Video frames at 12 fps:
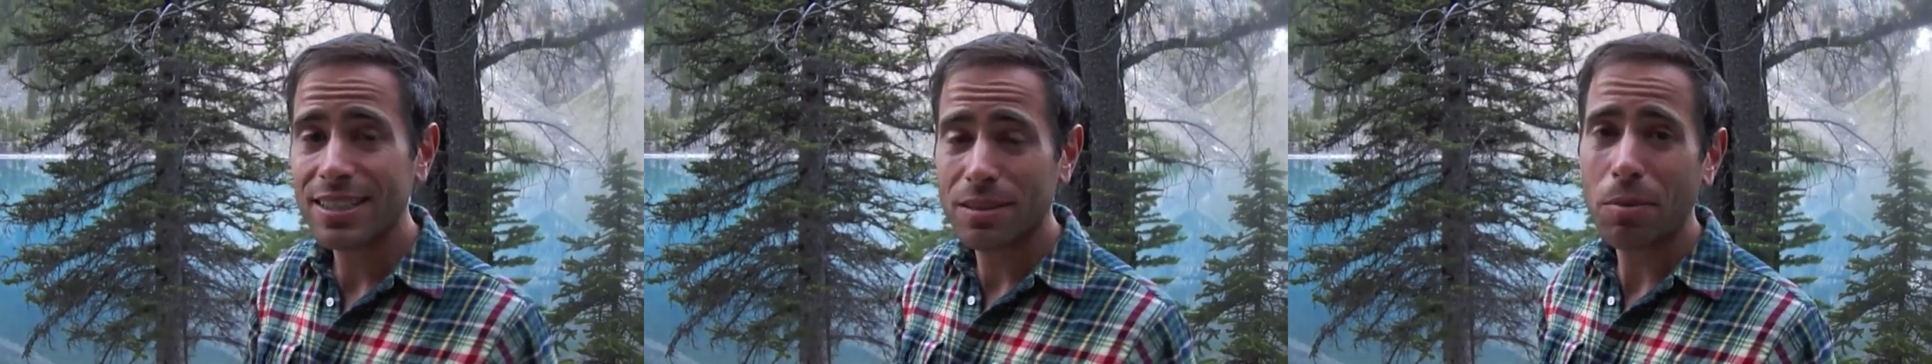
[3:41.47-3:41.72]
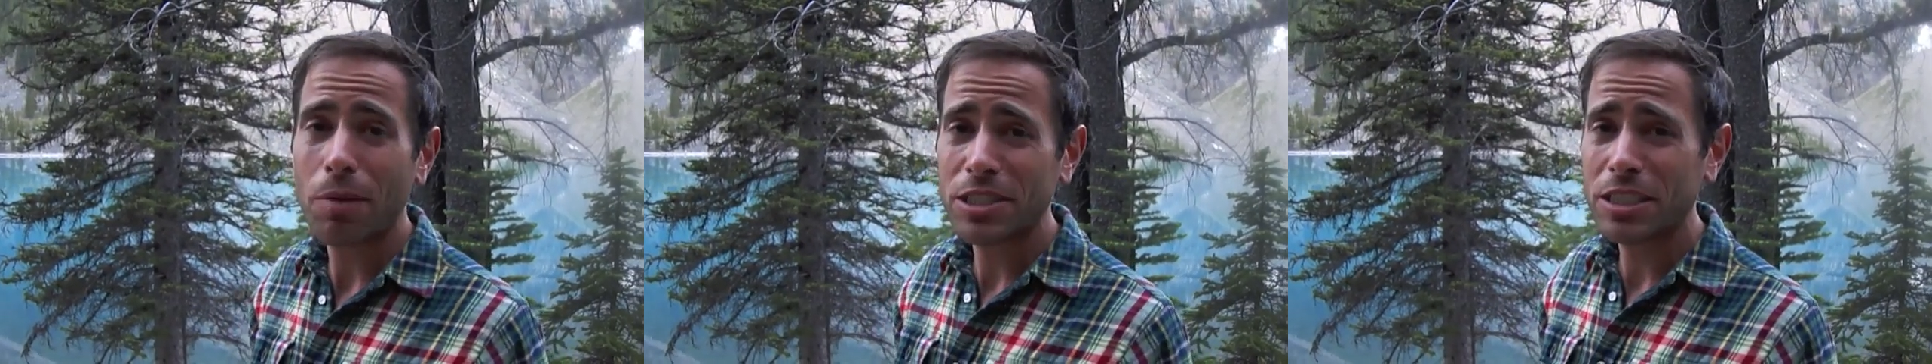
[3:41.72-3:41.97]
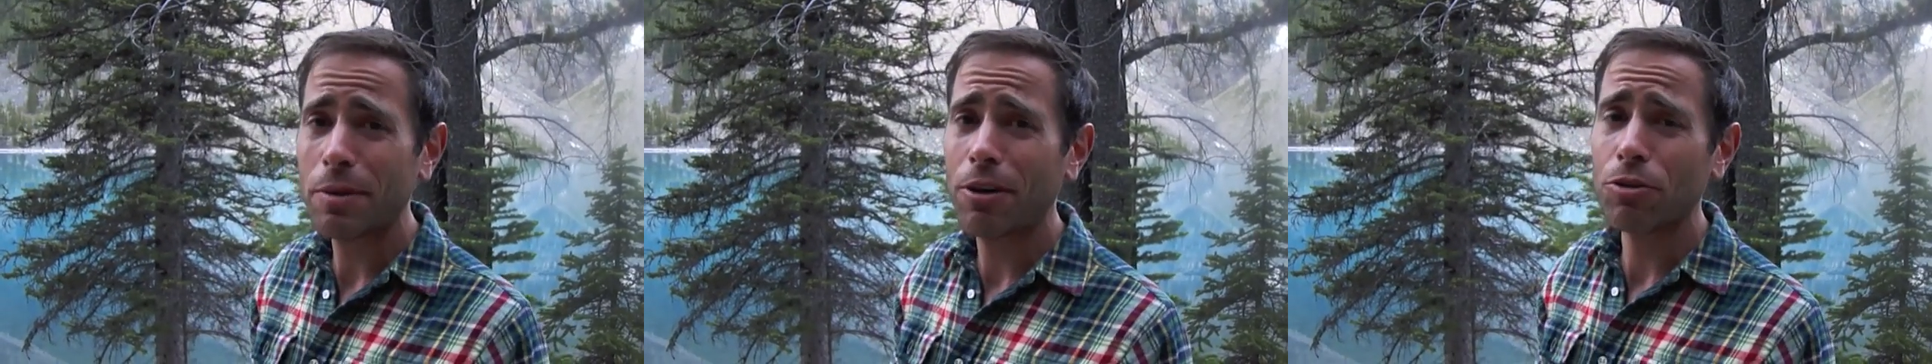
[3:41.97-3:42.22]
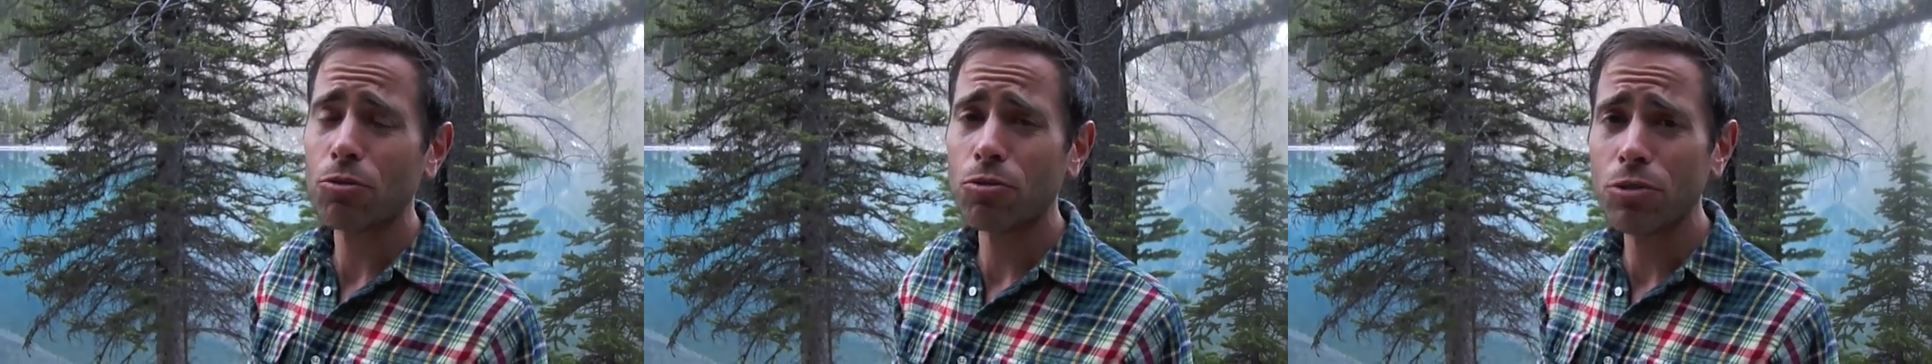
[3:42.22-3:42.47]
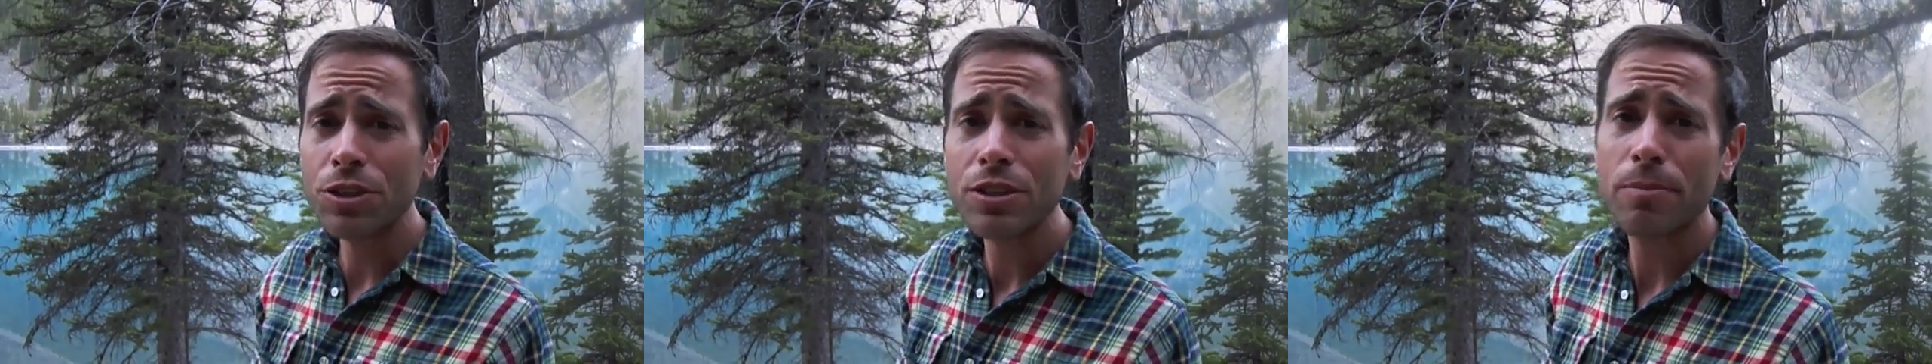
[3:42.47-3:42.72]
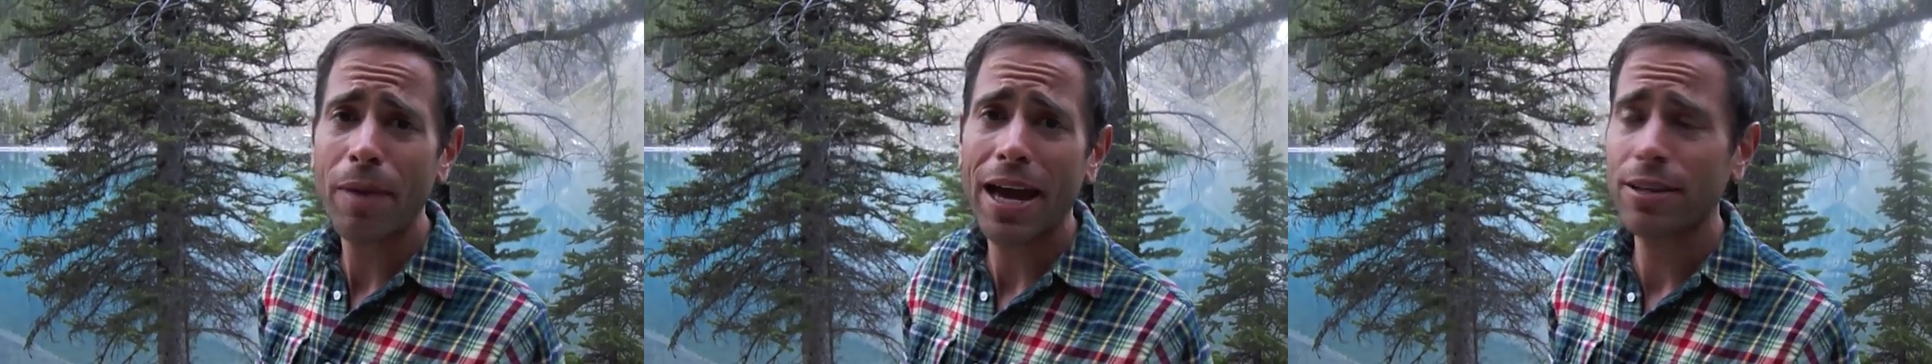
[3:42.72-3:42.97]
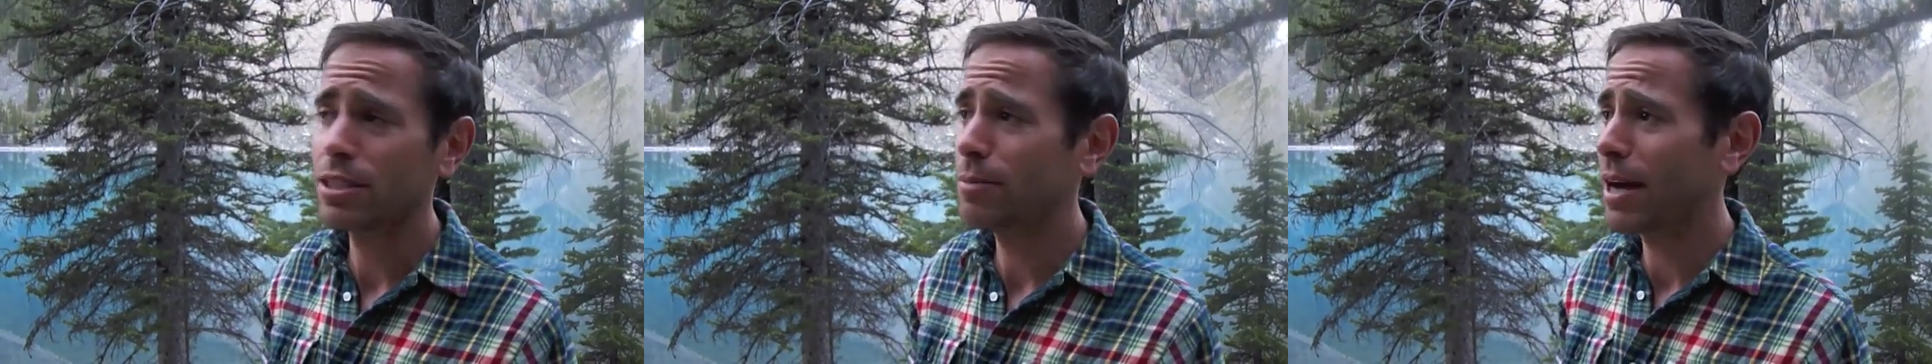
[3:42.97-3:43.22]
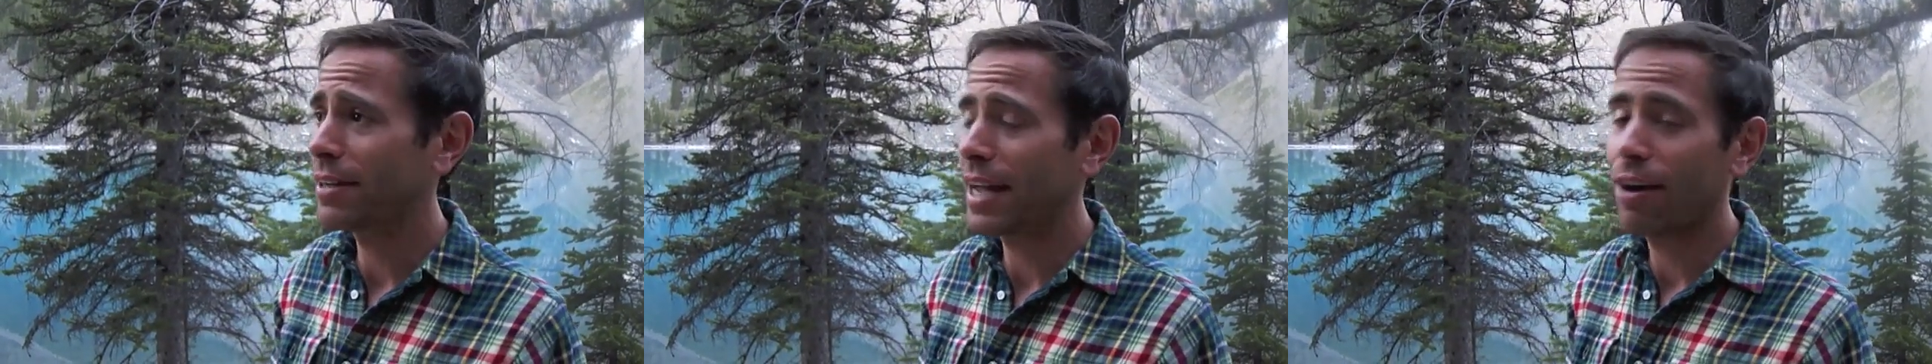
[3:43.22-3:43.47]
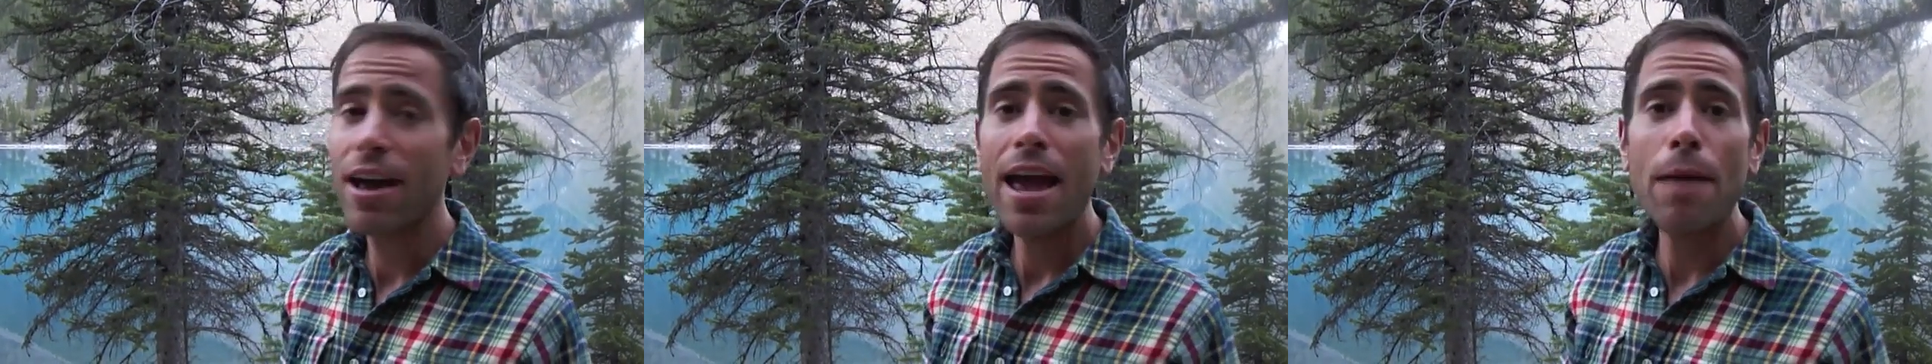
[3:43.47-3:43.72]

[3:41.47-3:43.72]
It's probably smelling really badly about now.